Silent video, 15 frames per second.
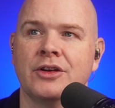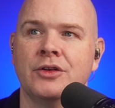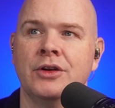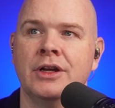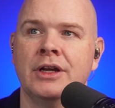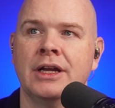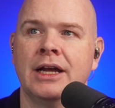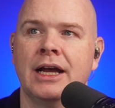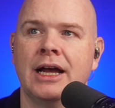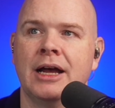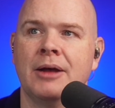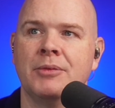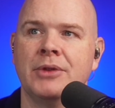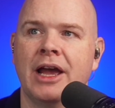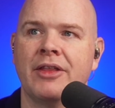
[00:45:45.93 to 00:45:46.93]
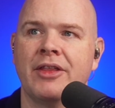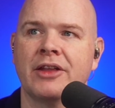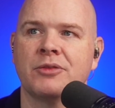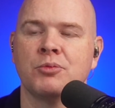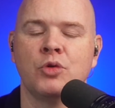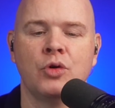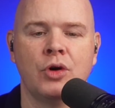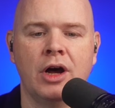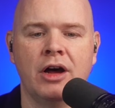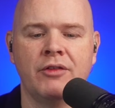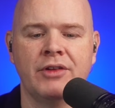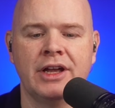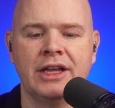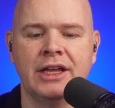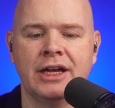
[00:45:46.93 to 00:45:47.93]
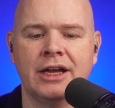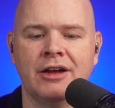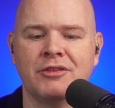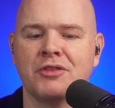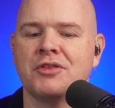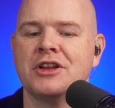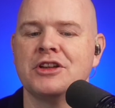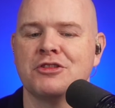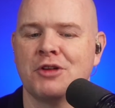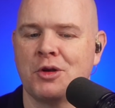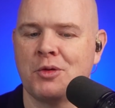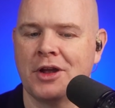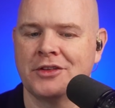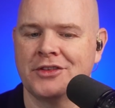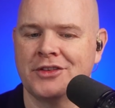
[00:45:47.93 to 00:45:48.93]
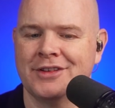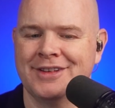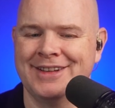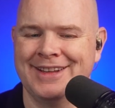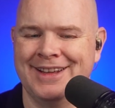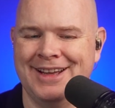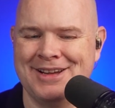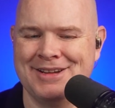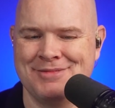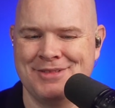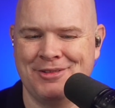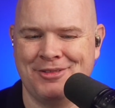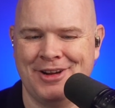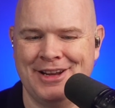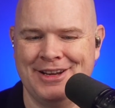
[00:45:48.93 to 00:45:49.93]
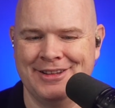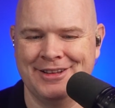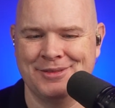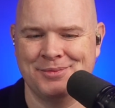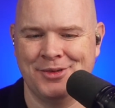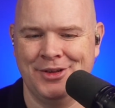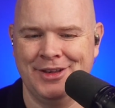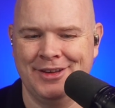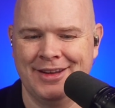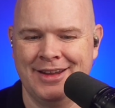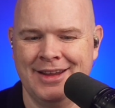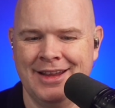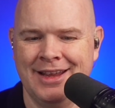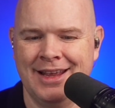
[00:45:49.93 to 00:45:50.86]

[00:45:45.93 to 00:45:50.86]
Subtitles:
So that's more of a feature request, I'm afraid, at this point.